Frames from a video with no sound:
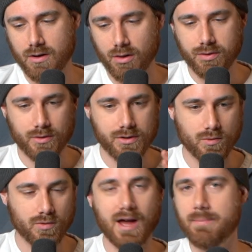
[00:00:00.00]
it'll throw you
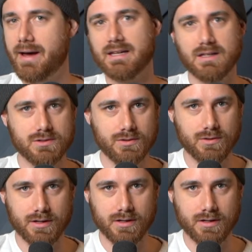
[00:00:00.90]
right back into